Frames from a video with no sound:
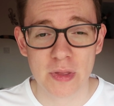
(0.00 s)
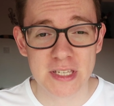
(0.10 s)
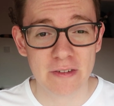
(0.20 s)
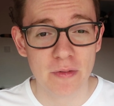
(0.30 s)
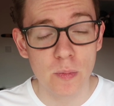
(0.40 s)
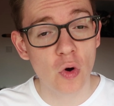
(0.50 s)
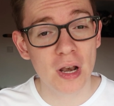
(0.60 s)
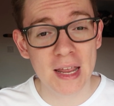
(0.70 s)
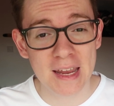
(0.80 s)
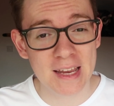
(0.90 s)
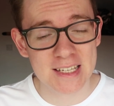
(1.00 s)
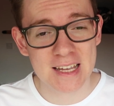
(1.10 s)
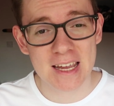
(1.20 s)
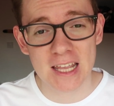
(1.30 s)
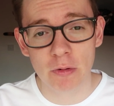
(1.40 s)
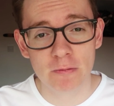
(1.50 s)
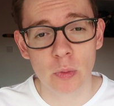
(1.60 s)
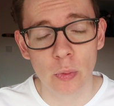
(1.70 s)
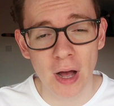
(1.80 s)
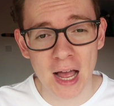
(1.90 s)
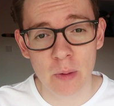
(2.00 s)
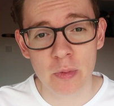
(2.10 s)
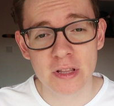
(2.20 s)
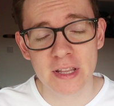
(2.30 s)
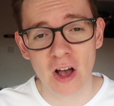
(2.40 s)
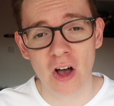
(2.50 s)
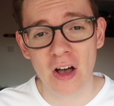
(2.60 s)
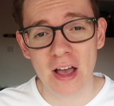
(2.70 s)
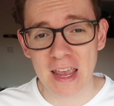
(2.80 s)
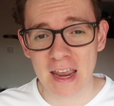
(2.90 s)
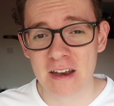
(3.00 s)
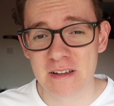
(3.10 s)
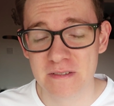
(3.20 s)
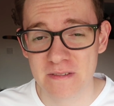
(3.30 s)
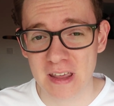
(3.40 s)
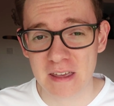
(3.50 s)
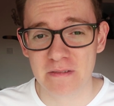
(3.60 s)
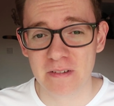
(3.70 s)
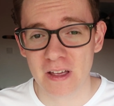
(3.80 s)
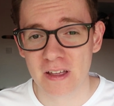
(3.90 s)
There's even more leagues in the OneFootball app than are in FIFA.